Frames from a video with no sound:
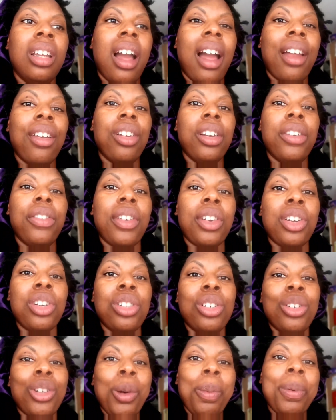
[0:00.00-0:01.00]
I know if I
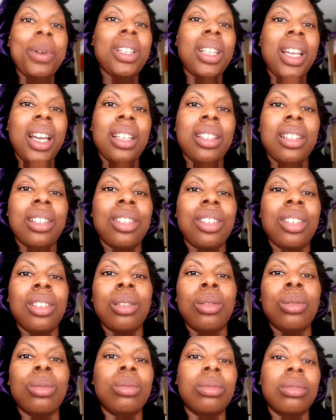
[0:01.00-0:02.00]
go up a size or
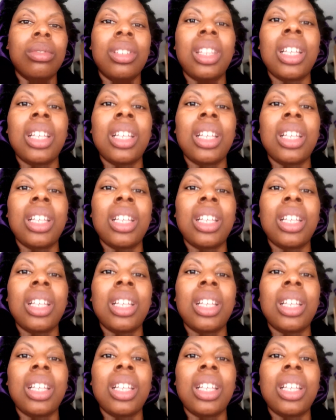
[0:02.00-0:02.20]
two,